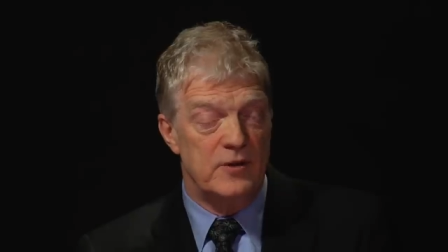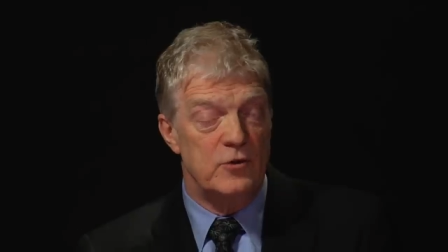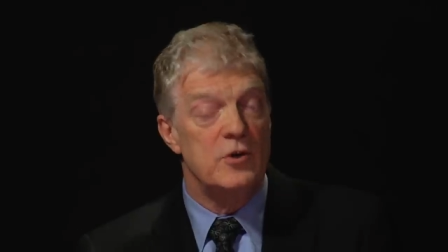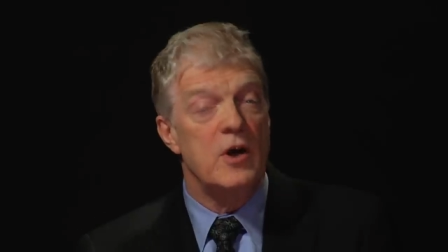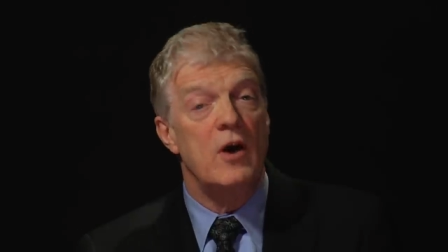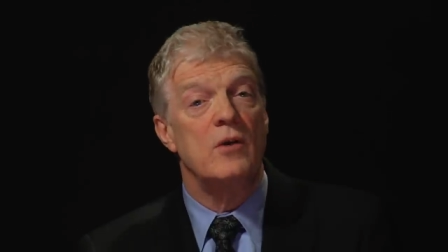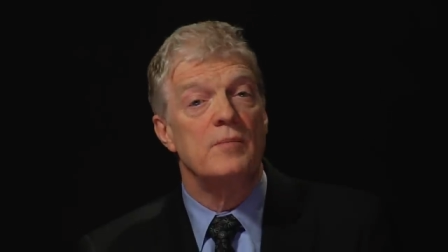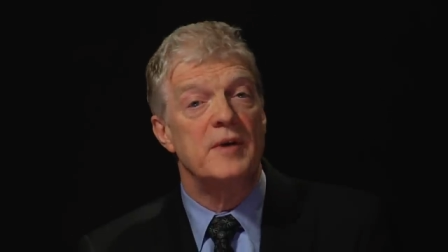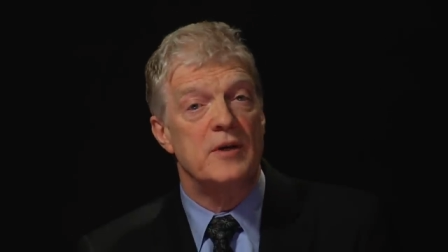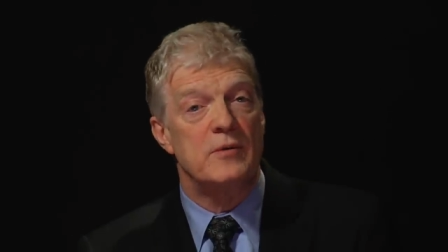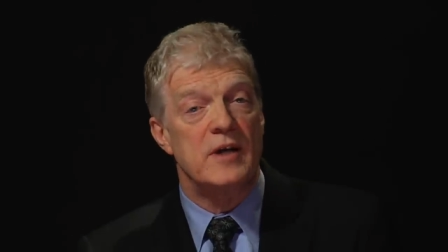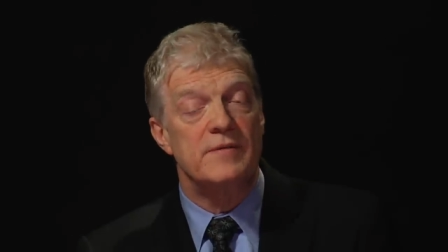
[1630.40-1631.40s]
You can't be
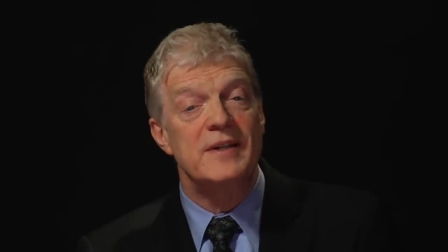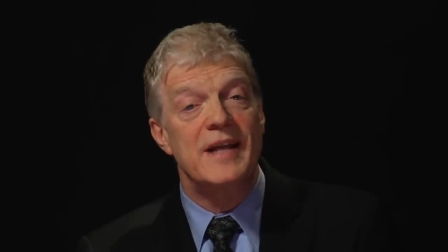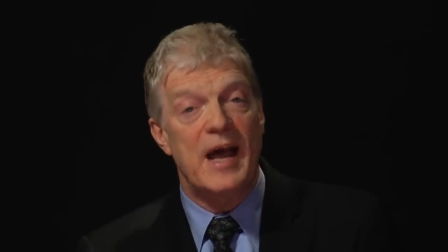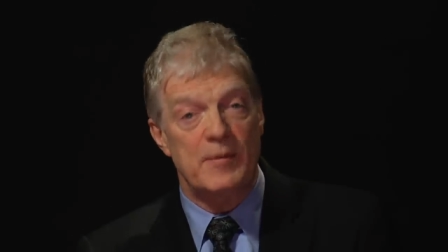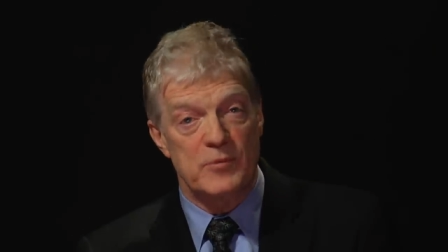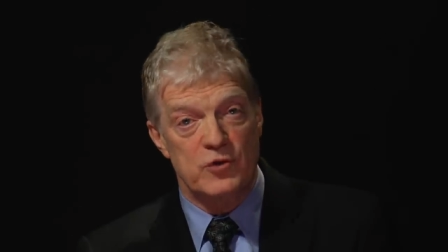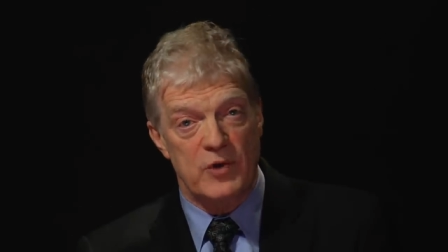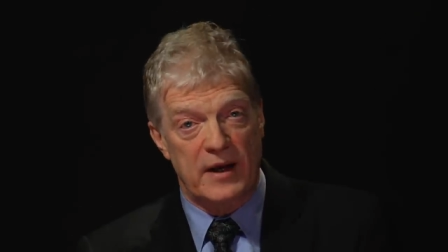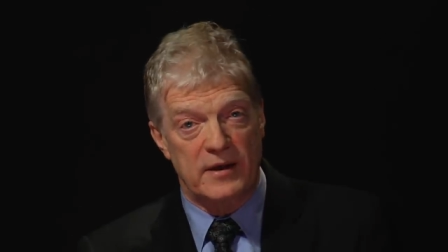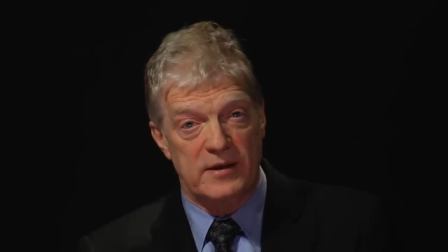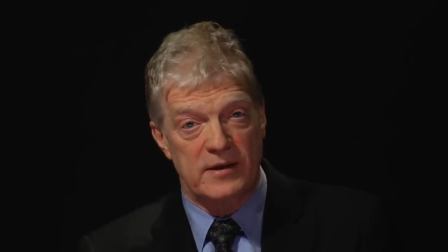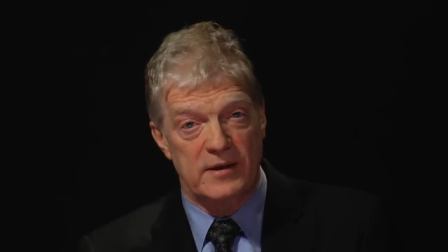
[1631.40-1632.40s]
creative in the
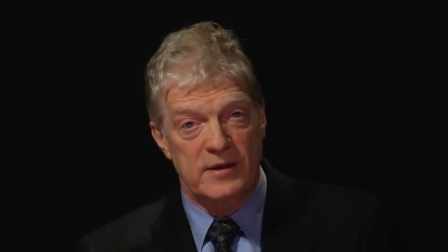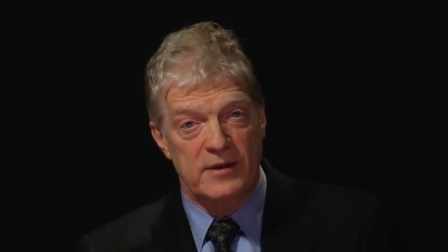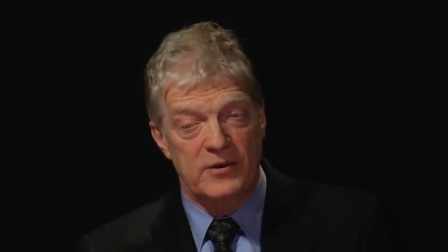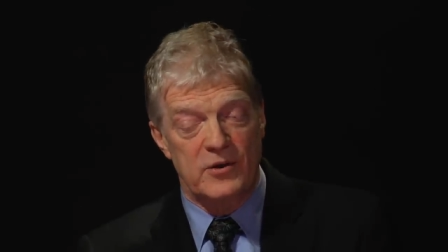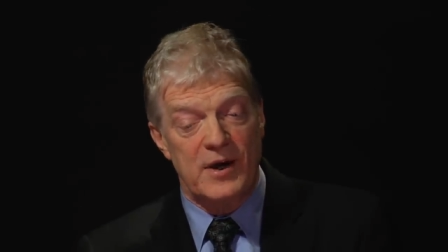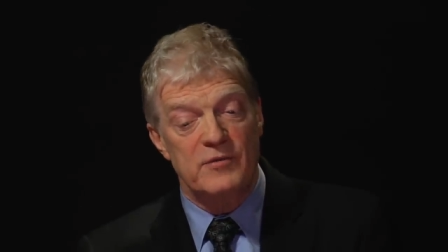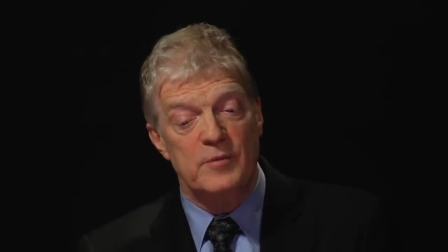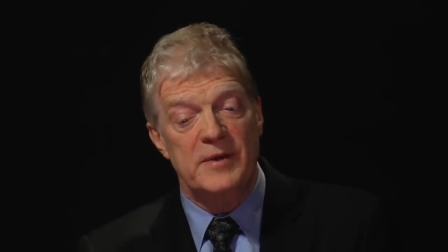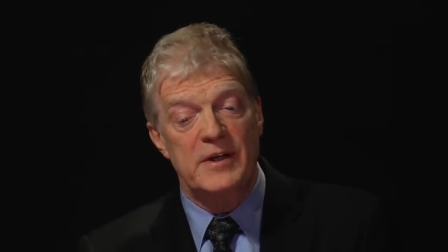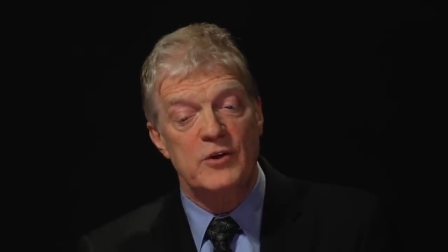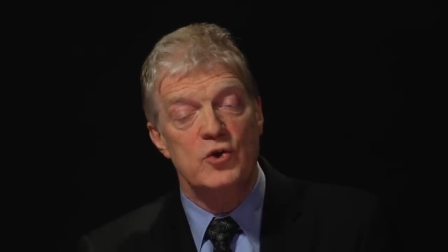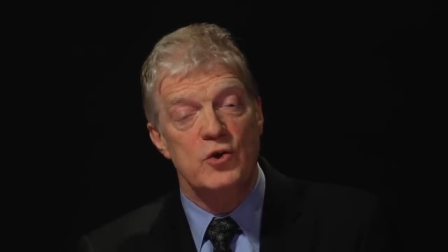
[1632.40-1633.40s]
abstract. You have to
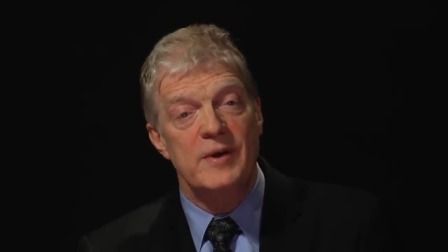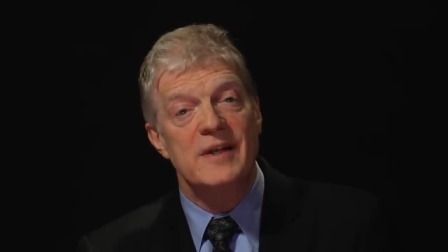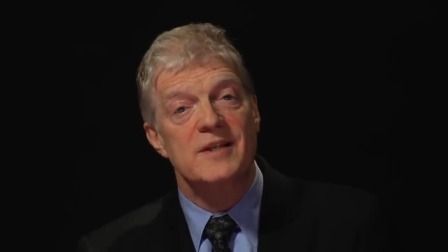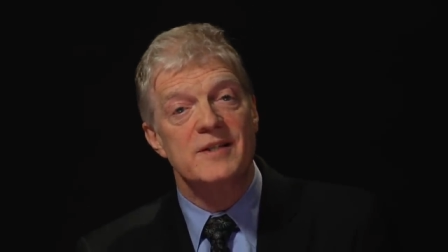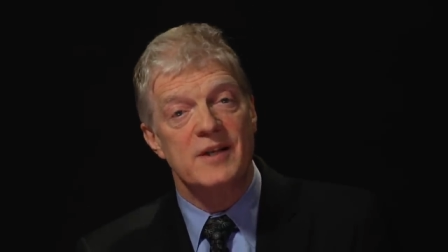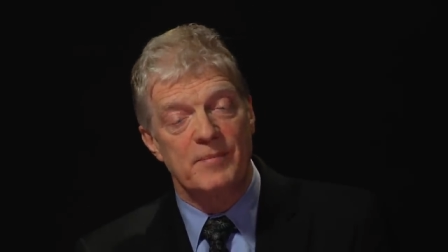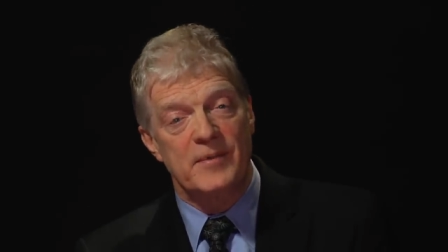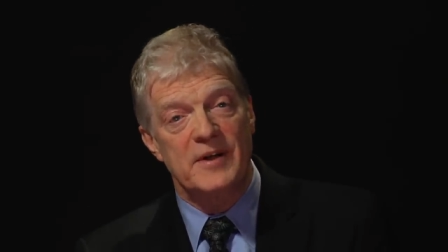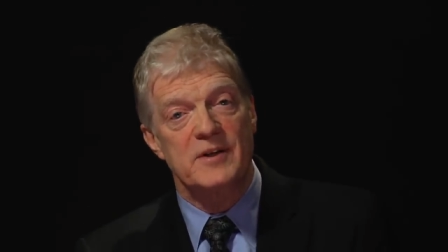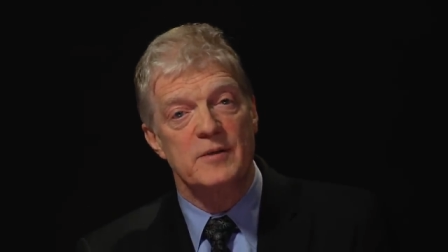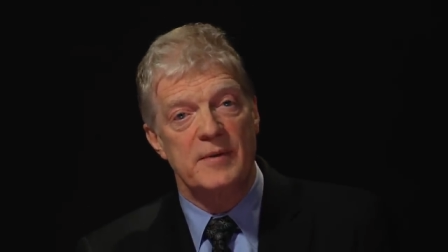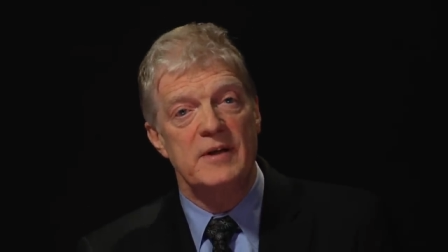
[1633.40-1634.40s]
be doing
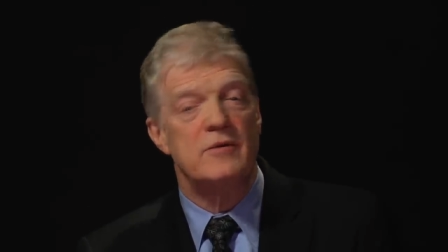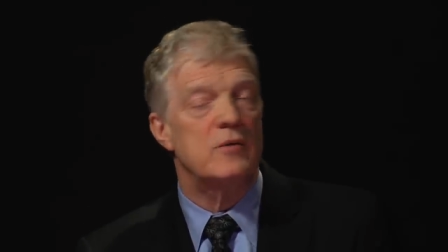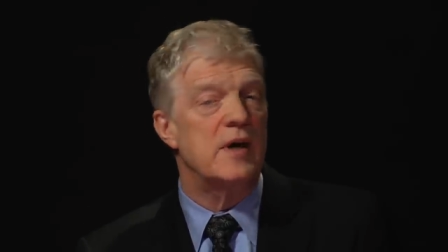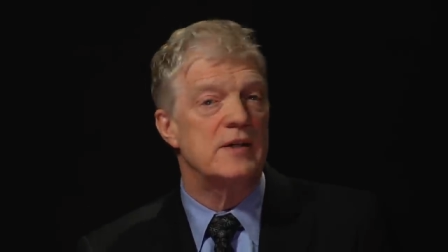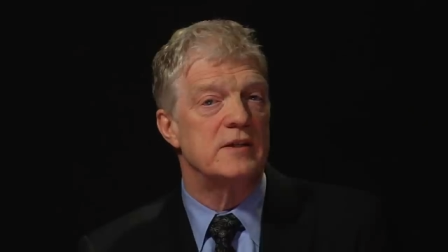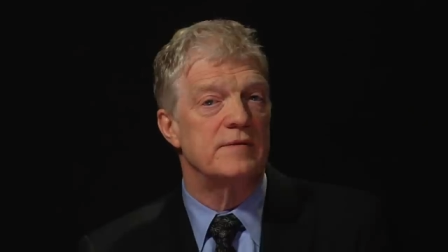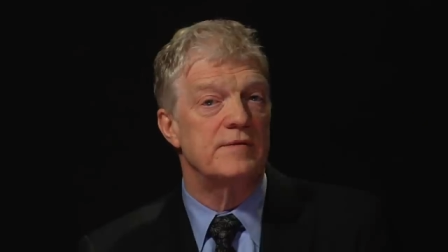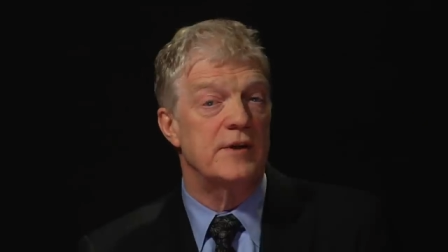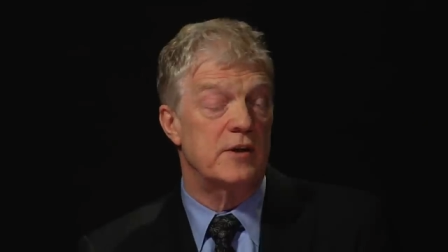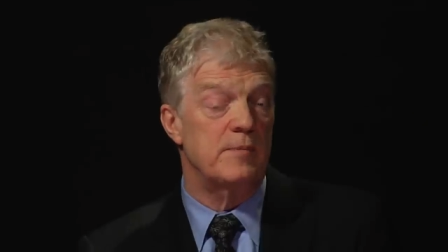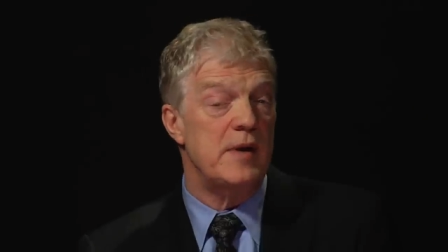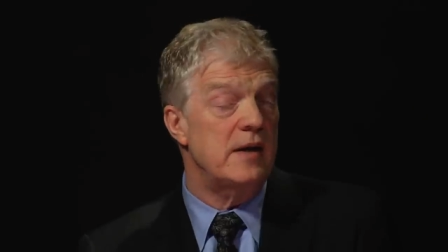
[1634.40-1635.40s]
something to be creative.
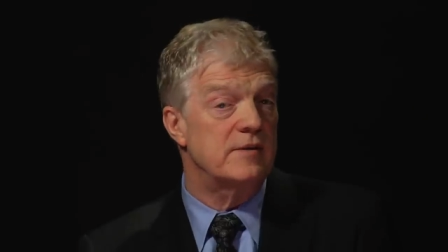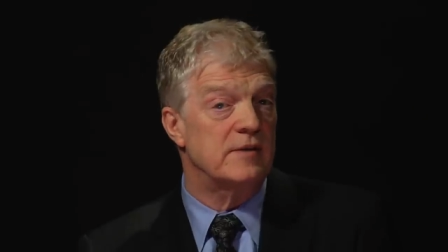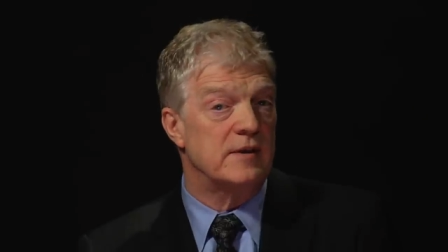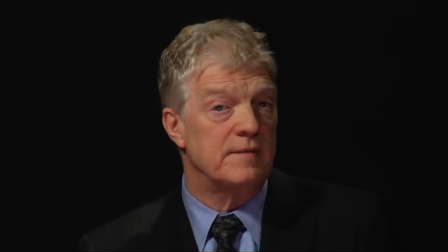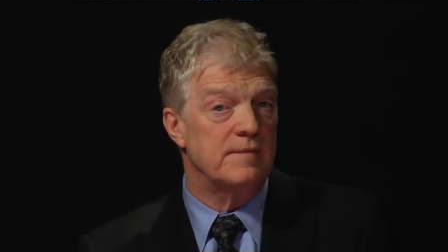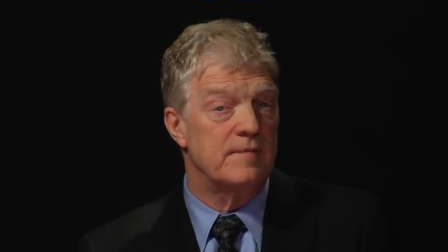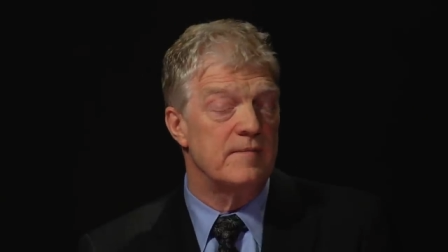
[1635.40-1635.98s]
It could be anything.